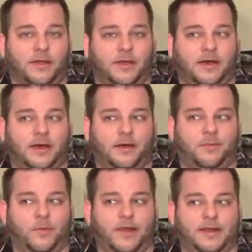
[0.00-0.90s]
um,
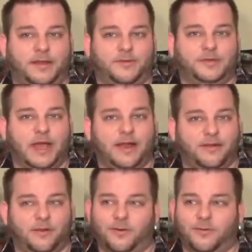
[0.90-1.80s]
when you shot
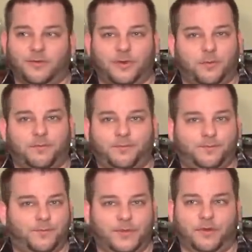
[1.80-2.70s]
your your
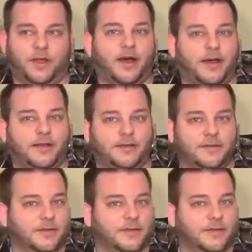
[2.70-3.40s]
your gun